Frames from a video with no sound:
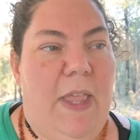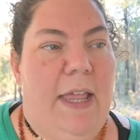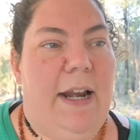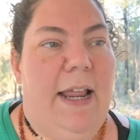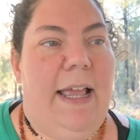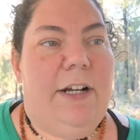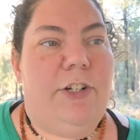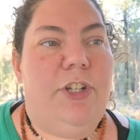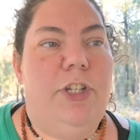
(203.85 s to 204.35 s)
And I
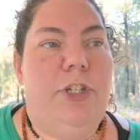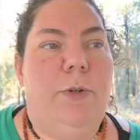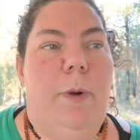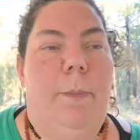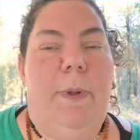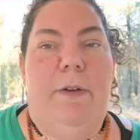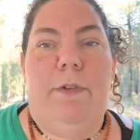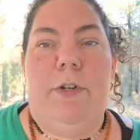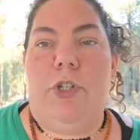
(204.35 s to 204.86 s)
actually do a
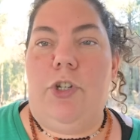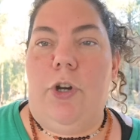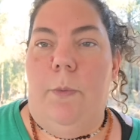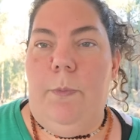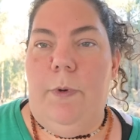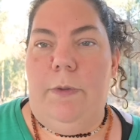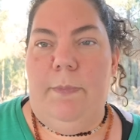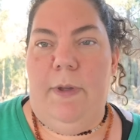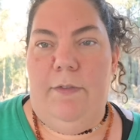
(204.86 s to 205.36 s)
bit of a
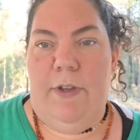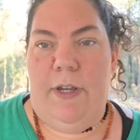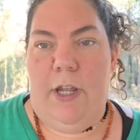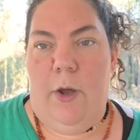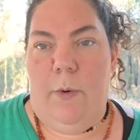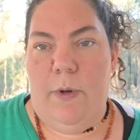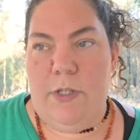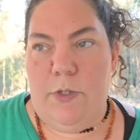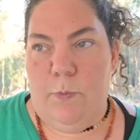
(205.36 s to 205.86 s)
shop with me
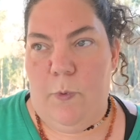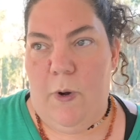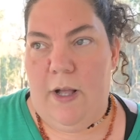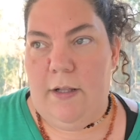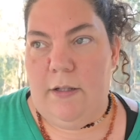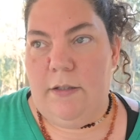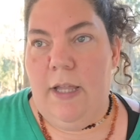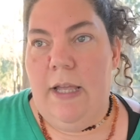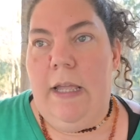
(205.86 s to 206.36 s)
video as
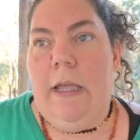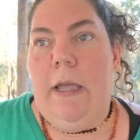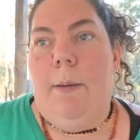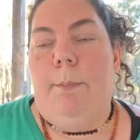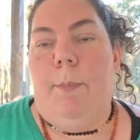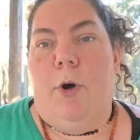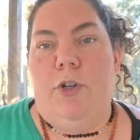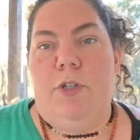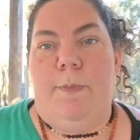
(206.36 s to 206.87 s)
well
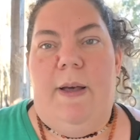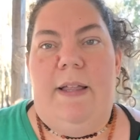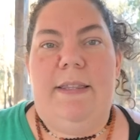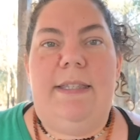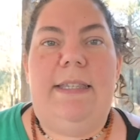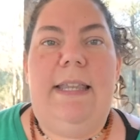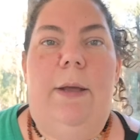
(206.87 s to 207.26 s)
most months.